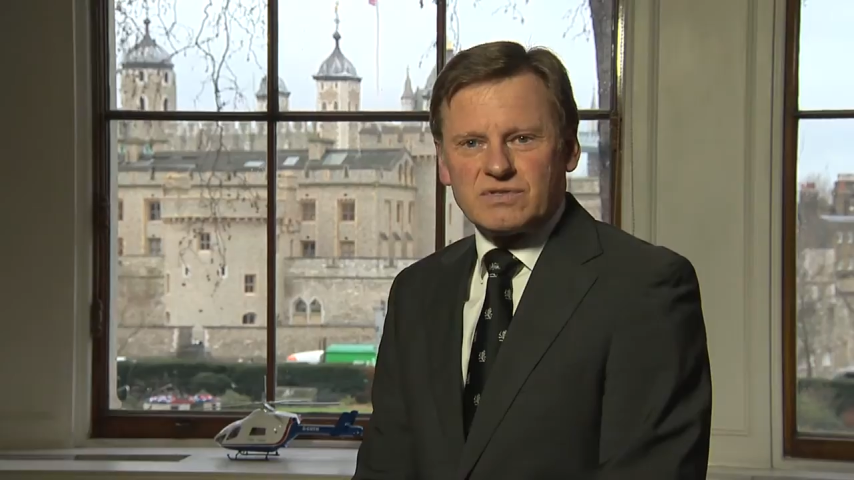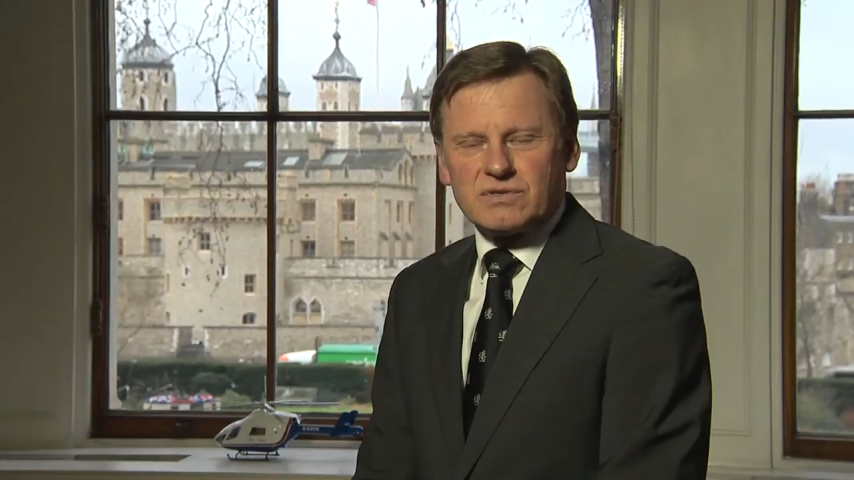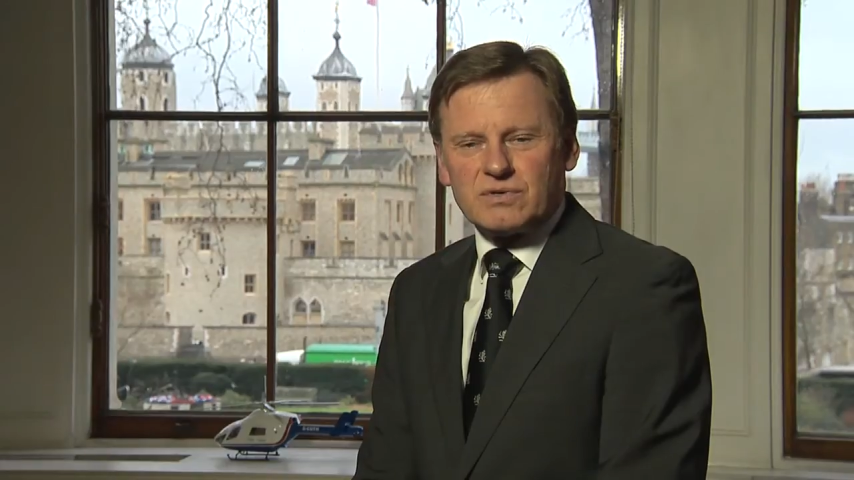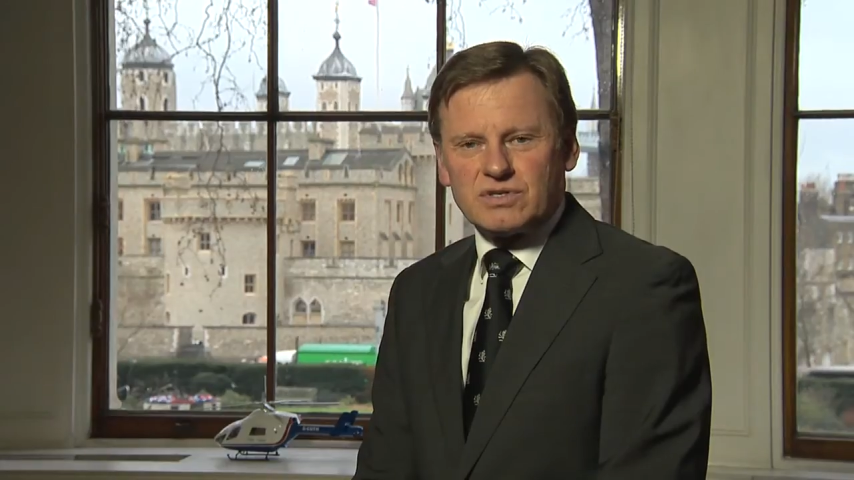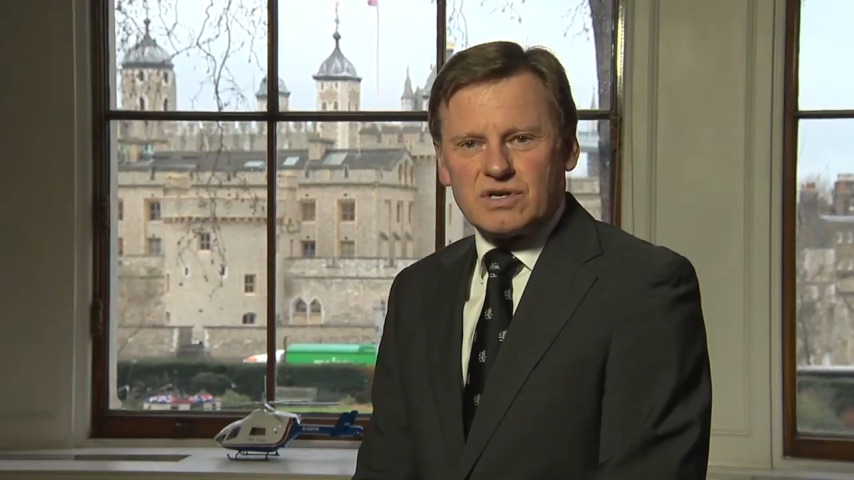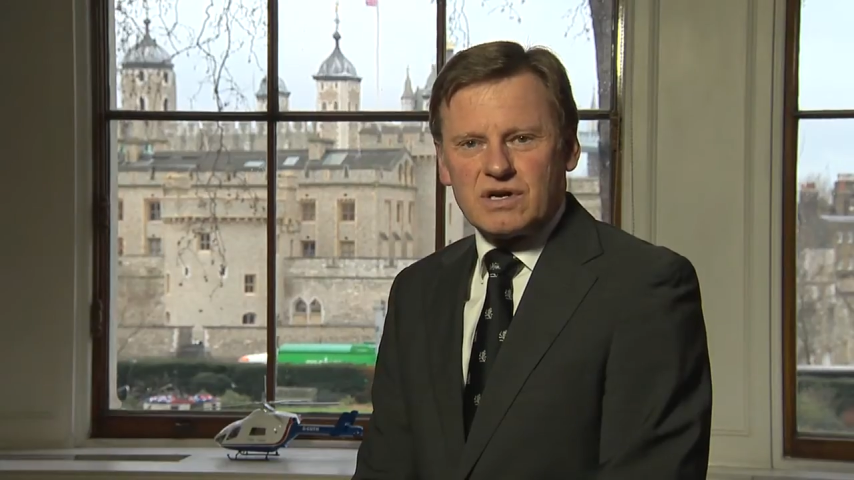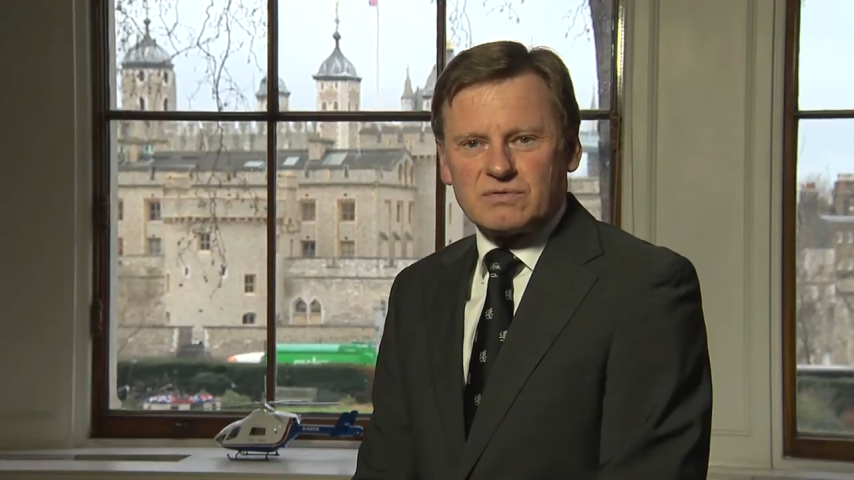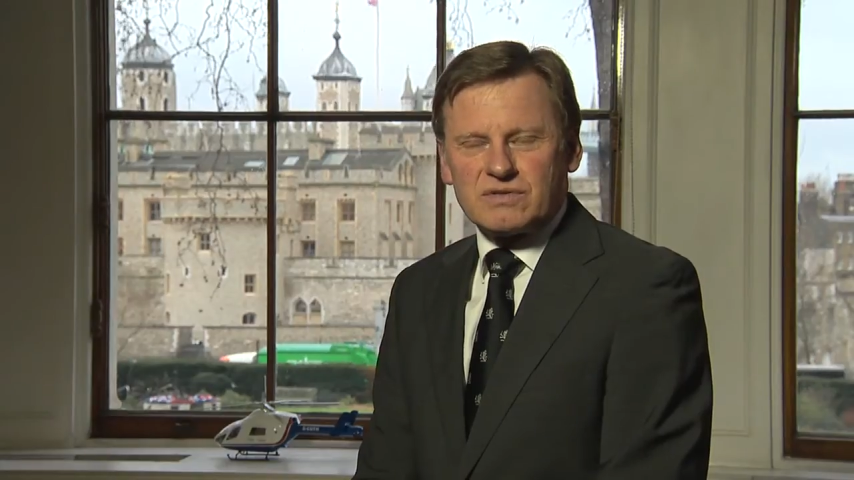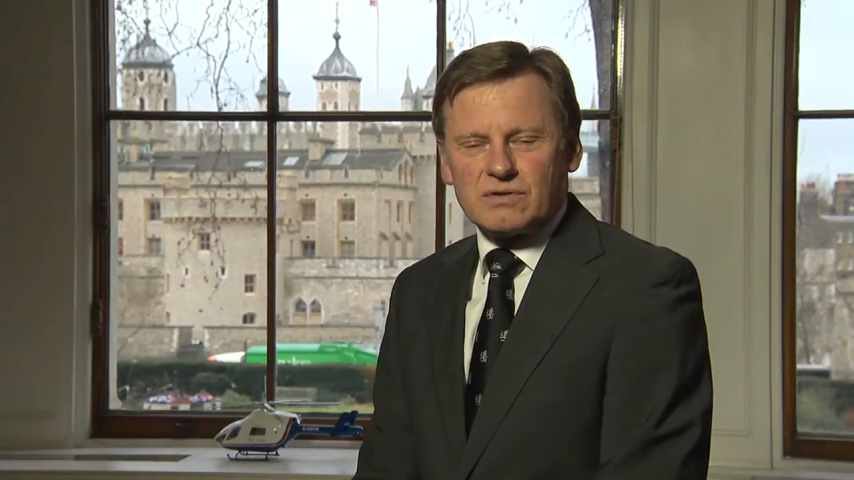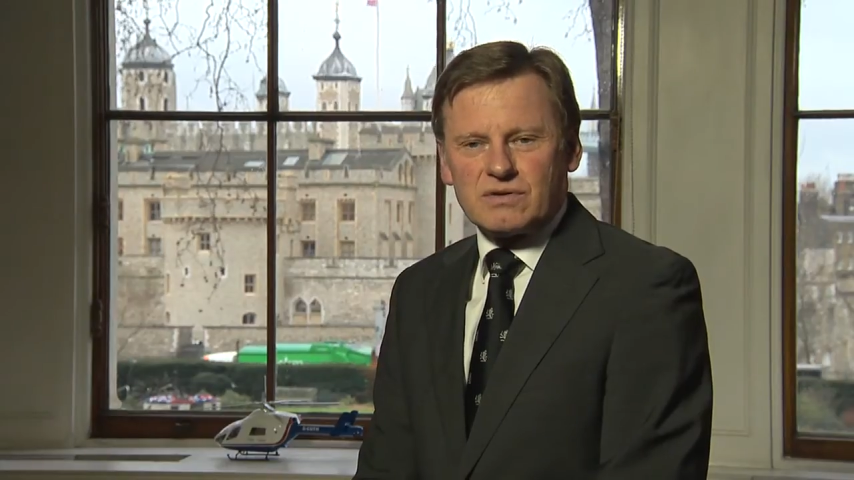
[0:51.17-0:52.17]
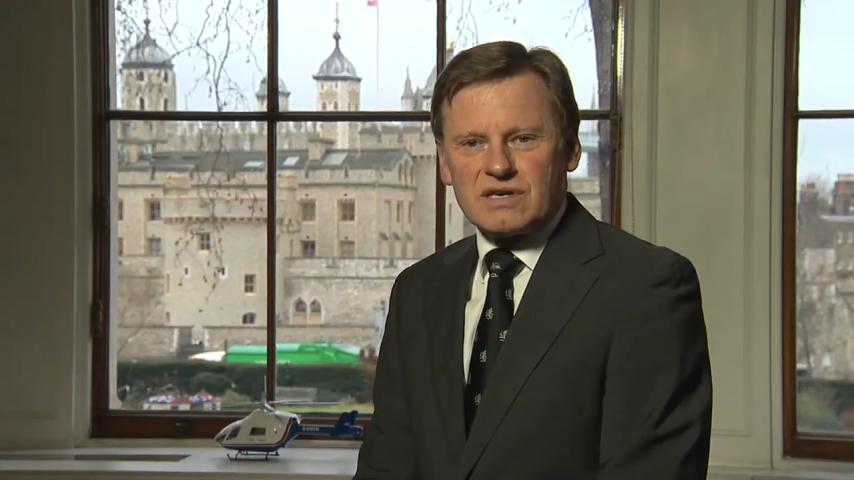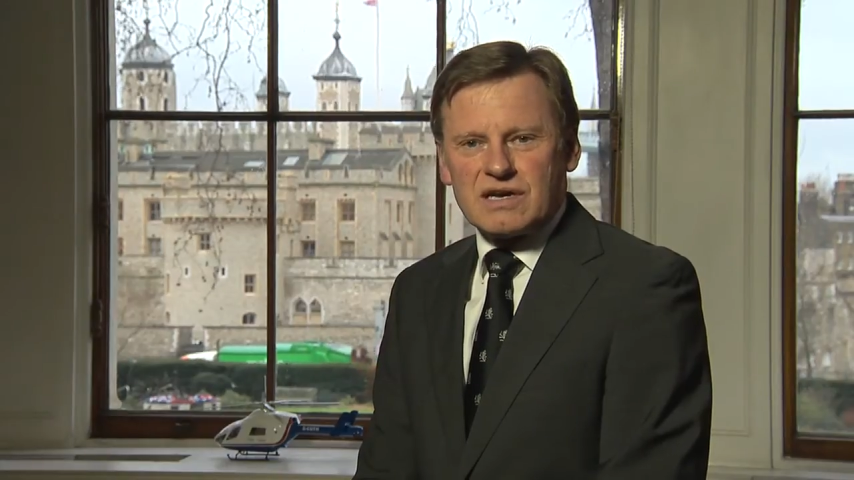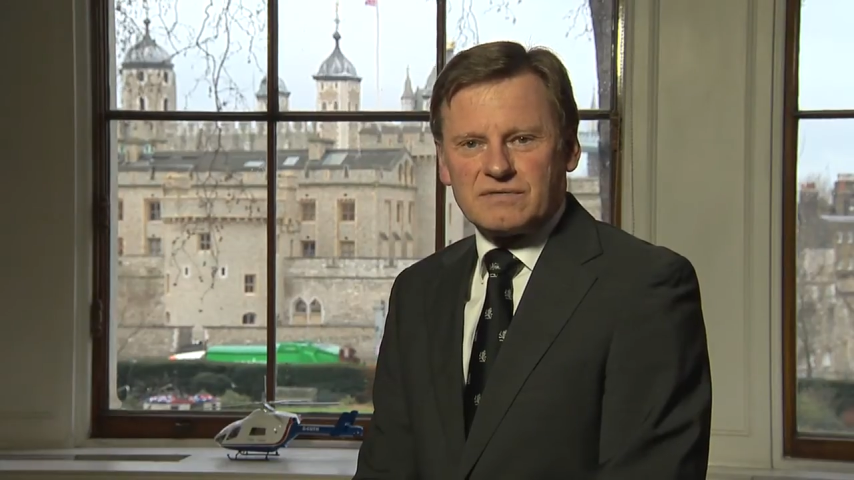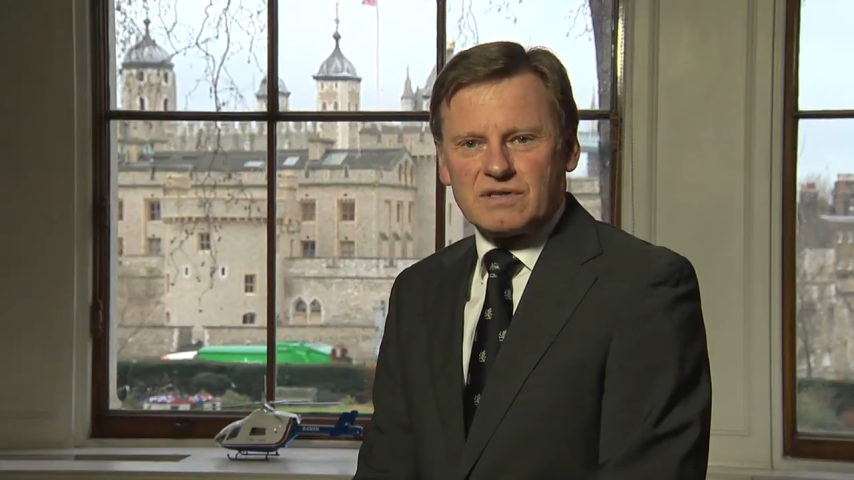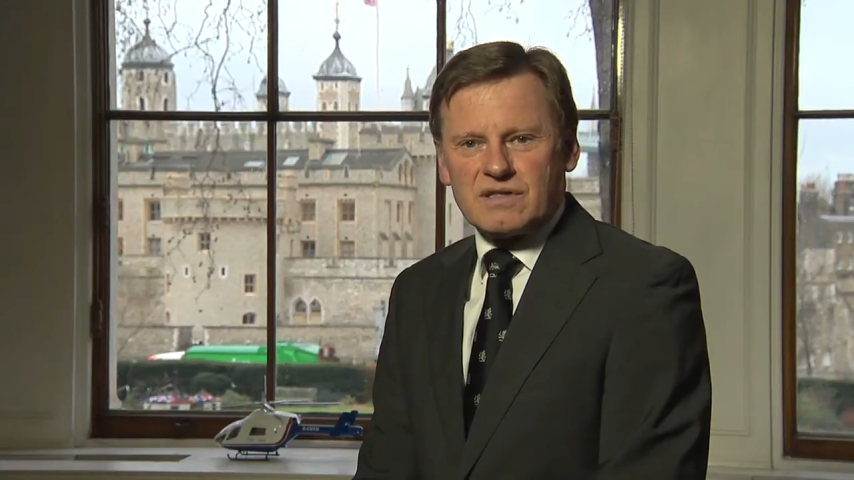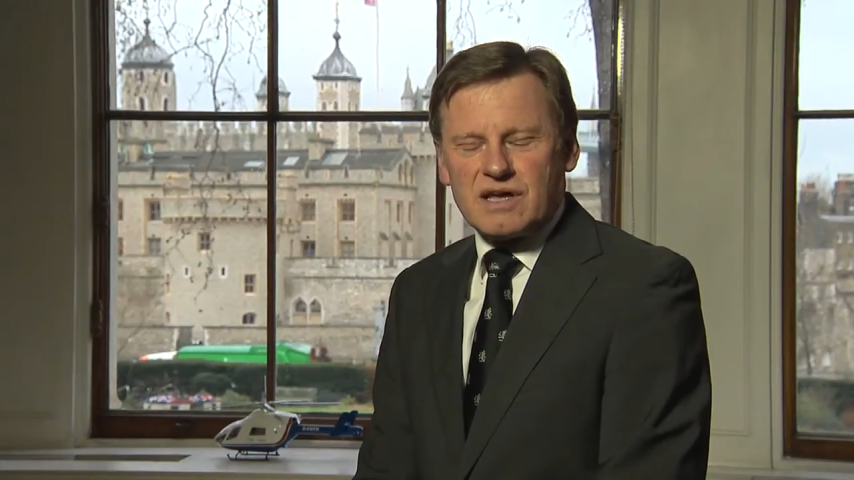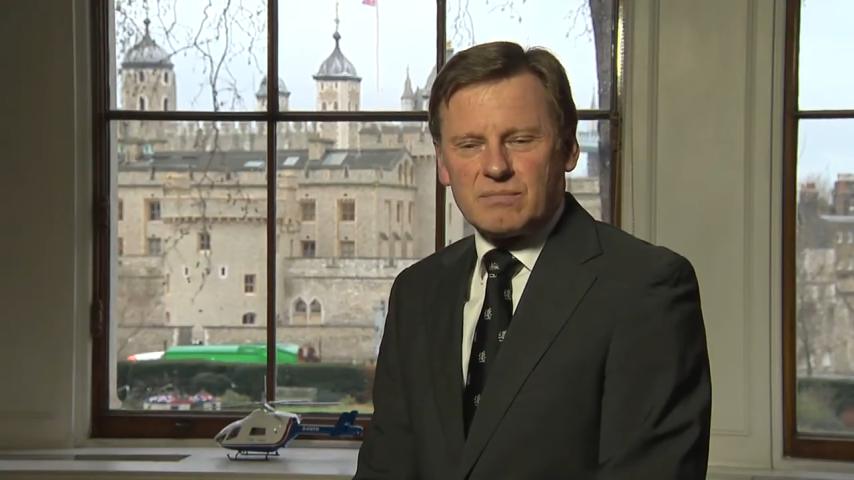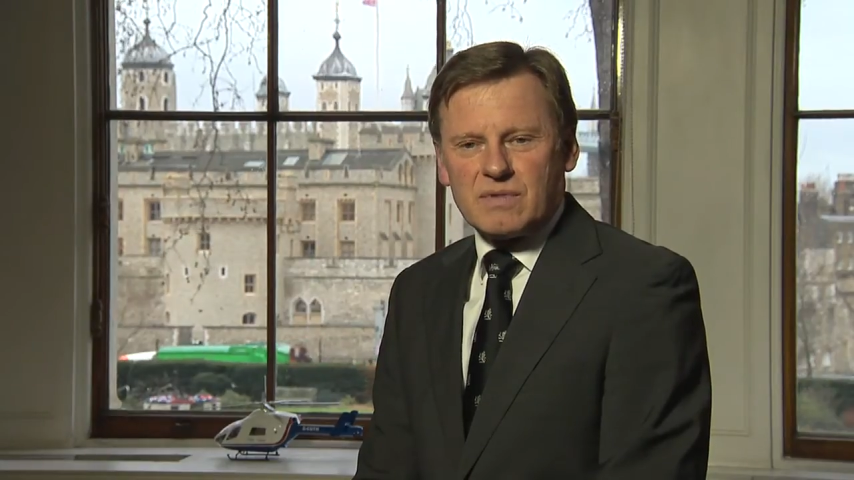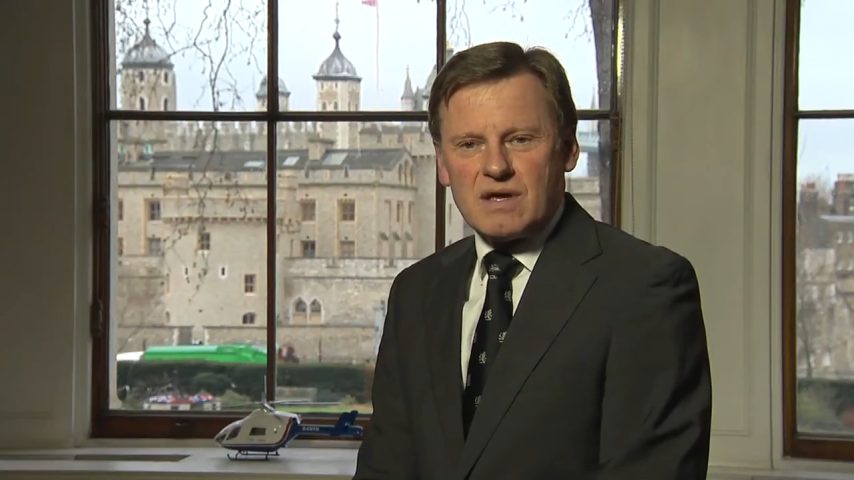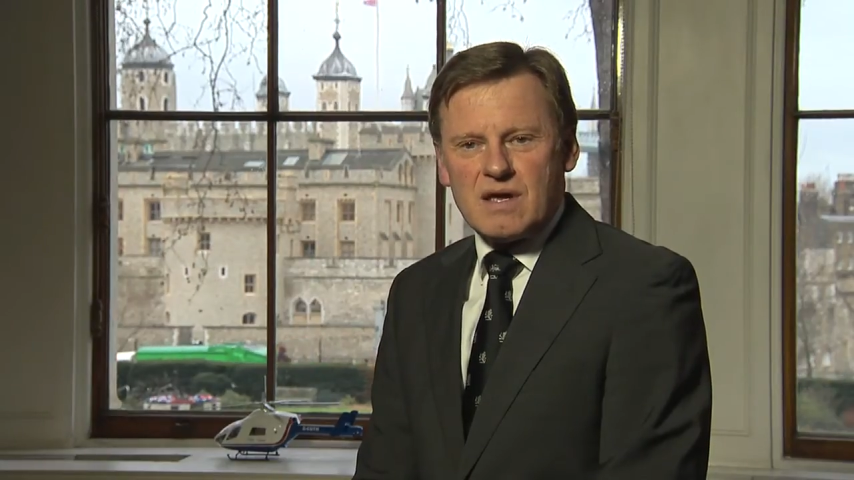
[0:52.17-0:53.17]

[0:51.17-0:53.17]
so we're charged with looking after them.